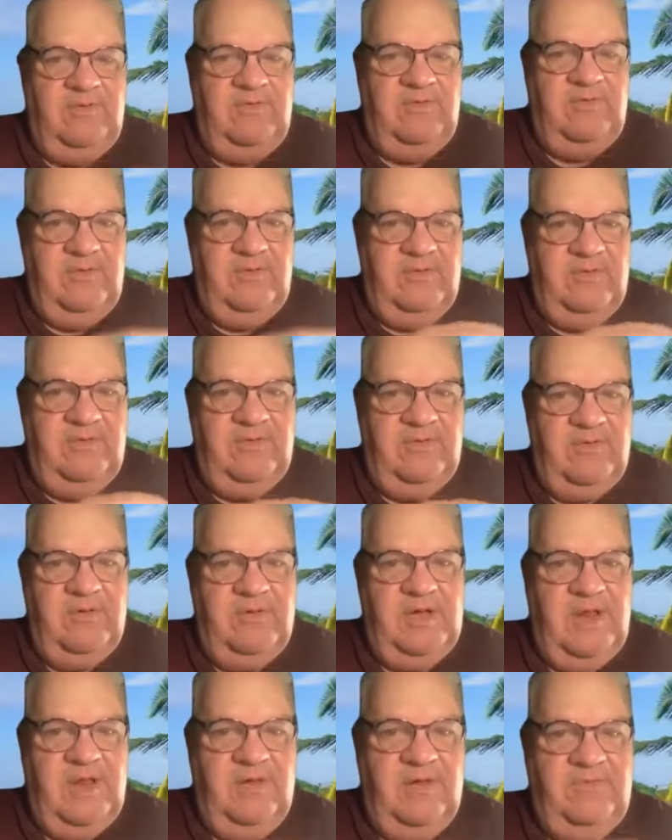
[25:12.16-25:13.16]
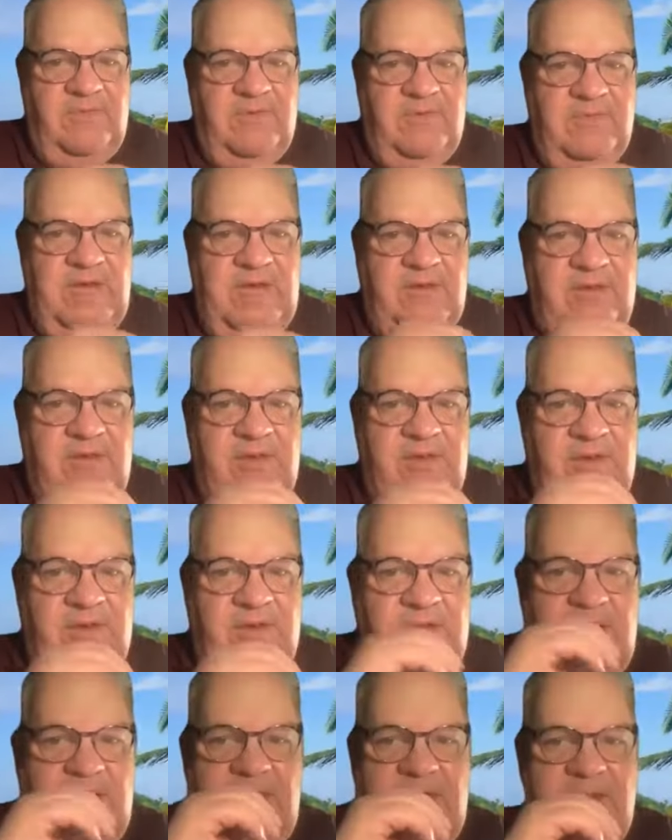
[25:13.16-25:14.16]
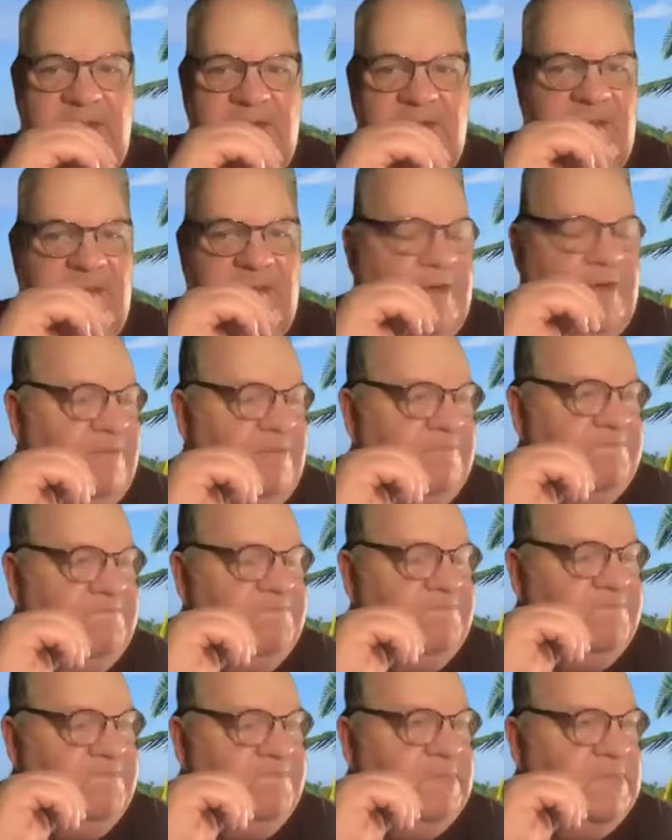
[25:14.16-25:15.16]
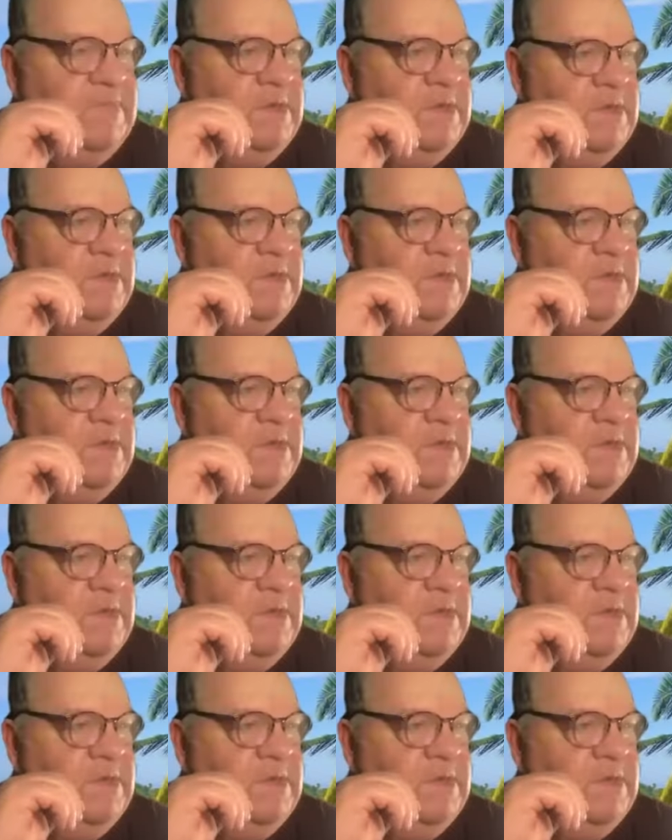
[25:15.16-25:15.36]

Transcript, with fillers: June's too close to Matthew. And wow.